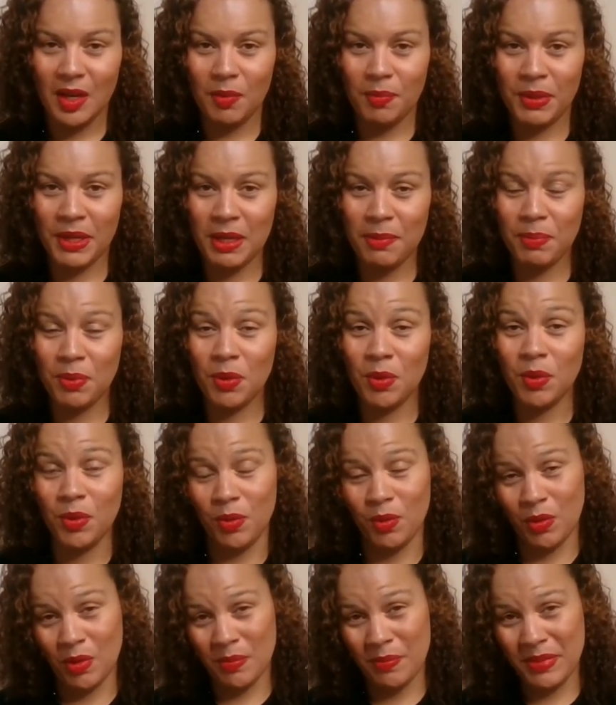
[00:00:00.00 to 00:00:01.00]
people
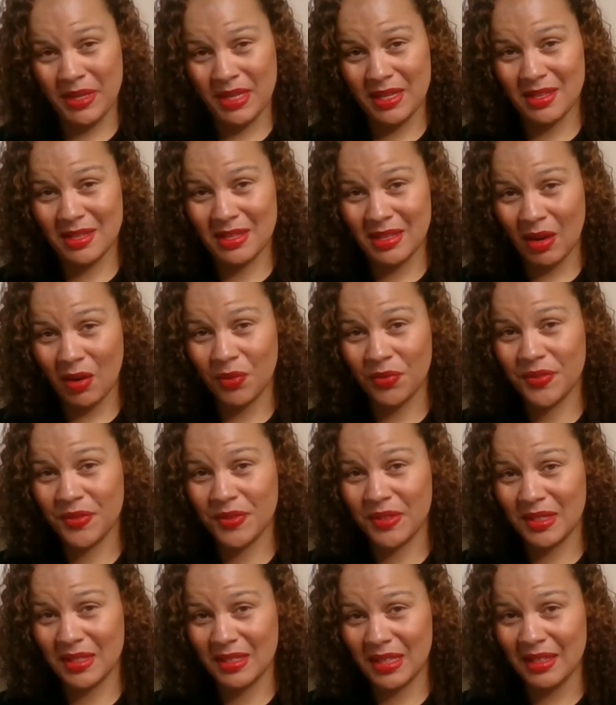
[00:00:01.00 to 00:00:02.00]
who can be
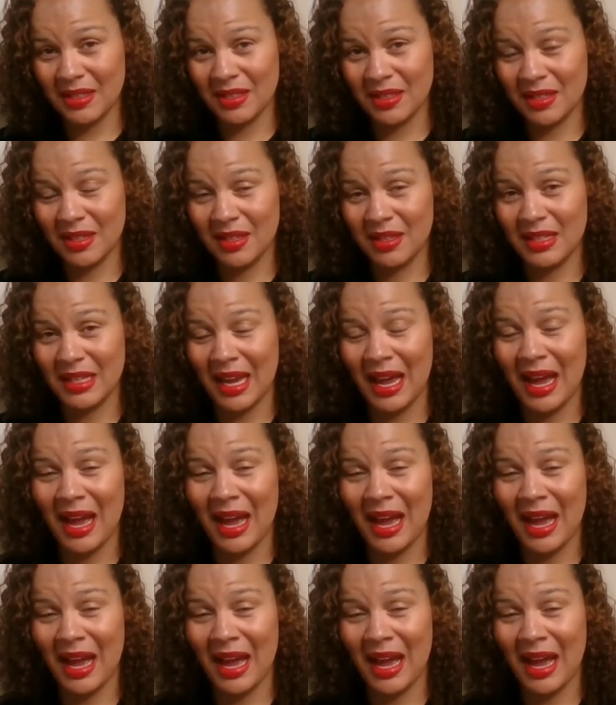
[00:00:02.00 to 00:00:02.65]
self-centered